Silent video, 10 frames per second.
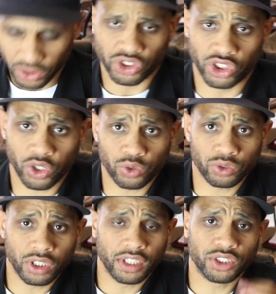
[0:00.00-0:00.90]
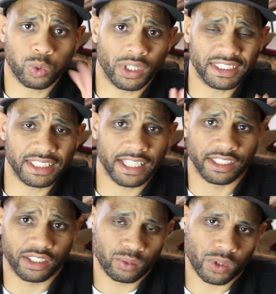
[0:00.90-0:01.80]
June
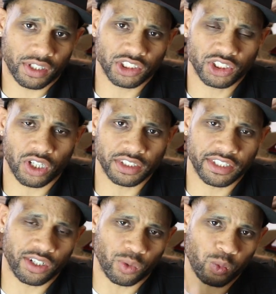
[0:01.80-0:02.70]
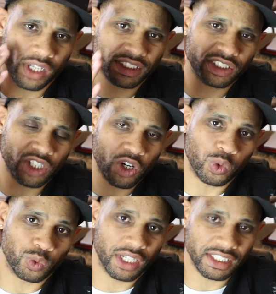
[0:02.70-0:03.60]
22nd, we're gonna start there. What
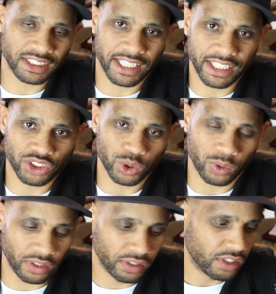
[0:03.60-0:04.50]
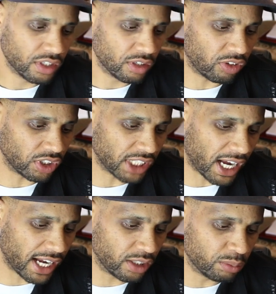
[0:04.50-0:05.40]
sold? Let's get into it. First
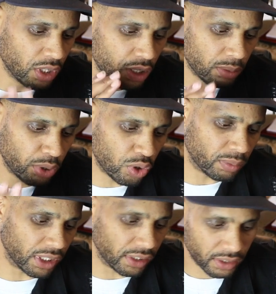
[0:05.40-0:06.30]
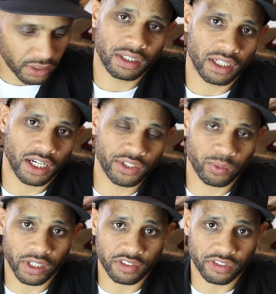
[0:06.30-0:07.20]
item, Puma.
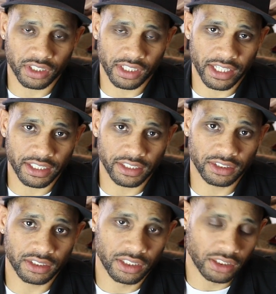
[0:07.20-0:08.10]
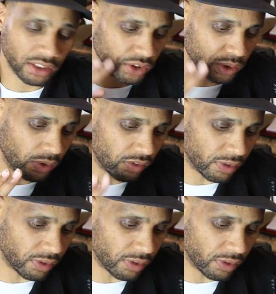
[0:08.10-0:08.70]
Underwear for the ladies, two of